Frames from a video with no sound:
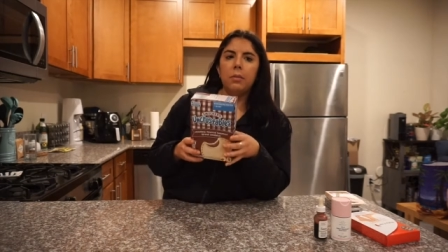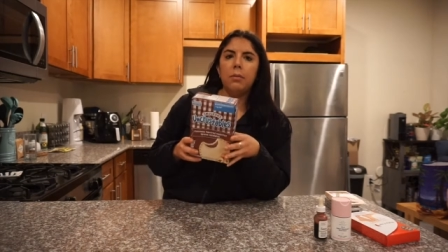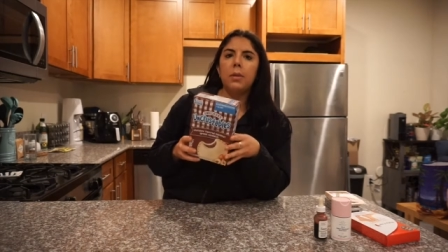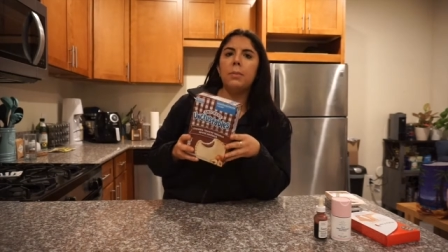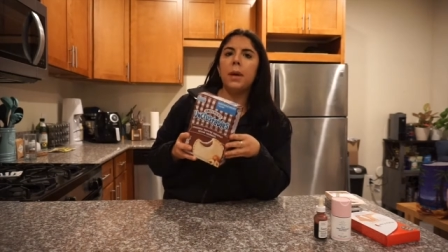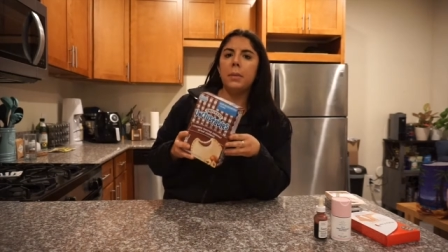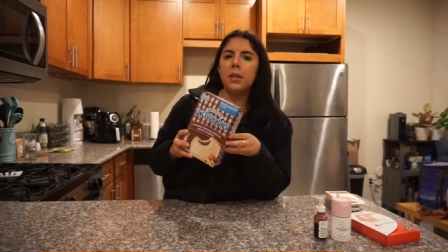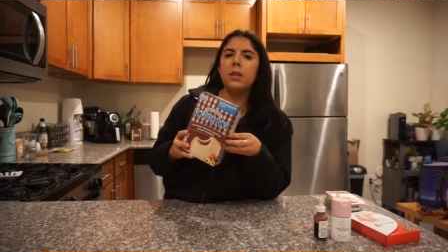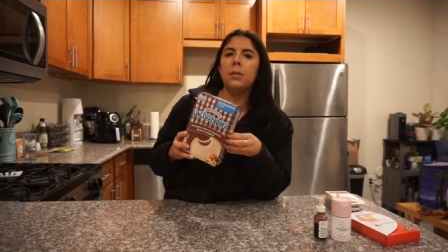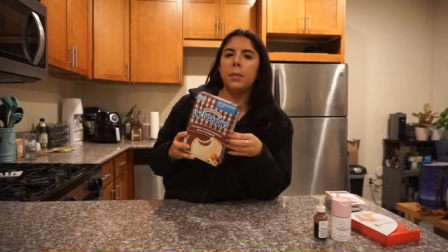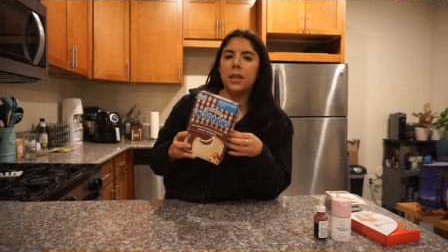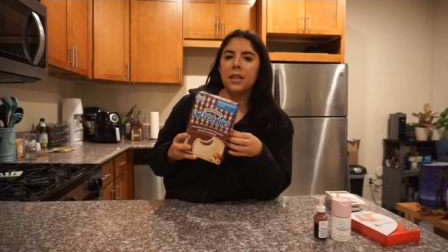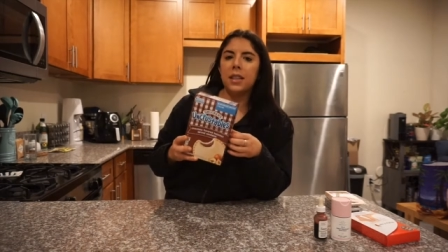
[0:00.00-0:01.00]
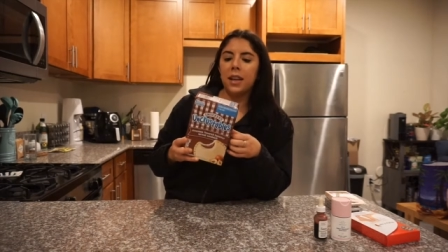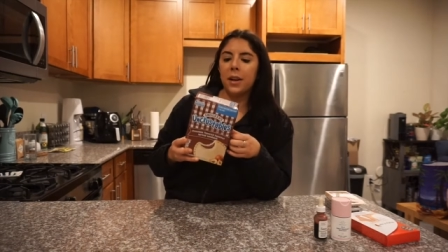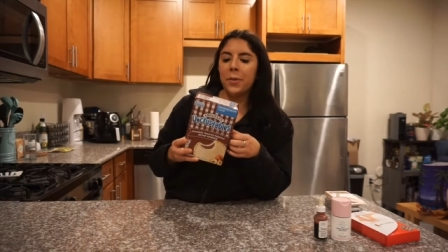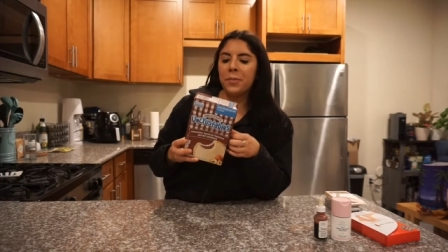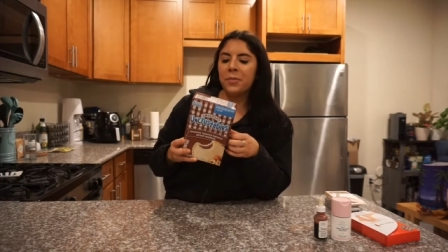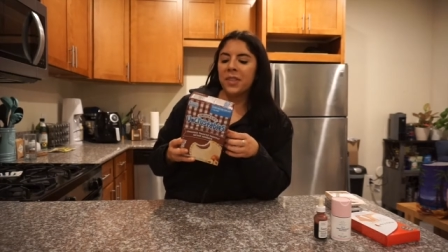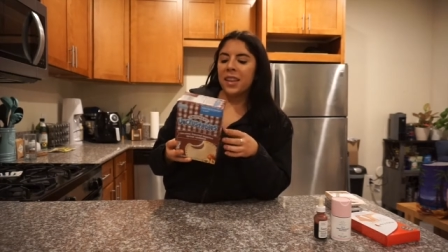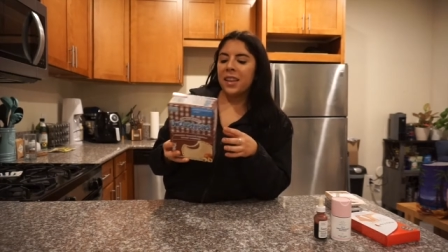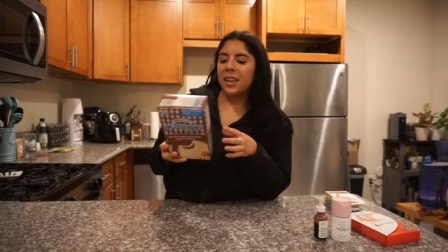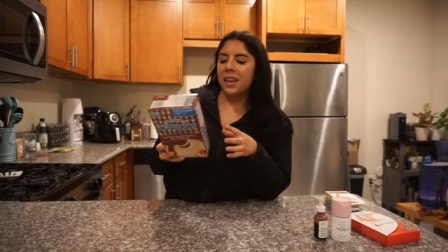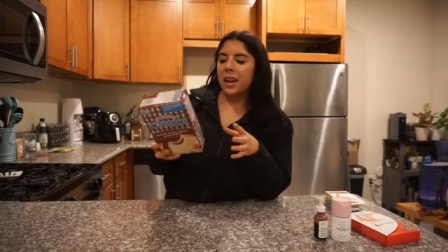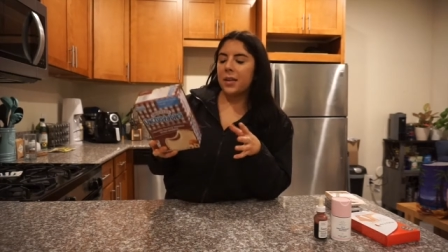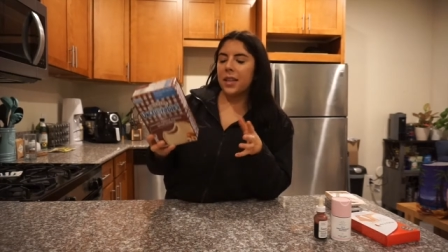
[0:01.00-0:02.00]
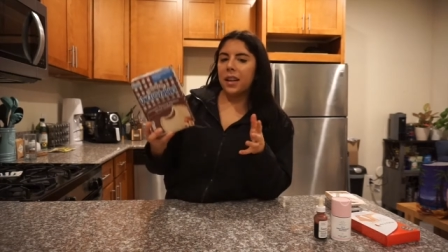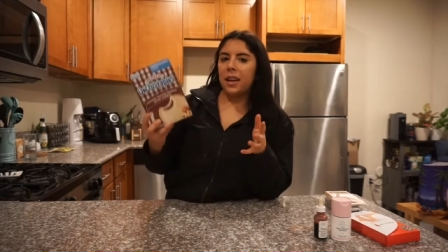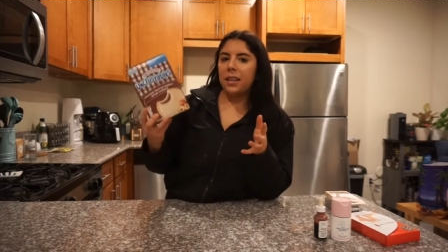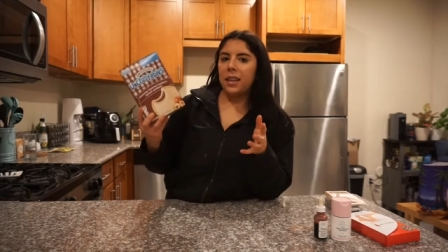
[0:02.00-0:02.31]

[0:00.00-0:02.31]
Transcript: Maybe two months ago. And I was like,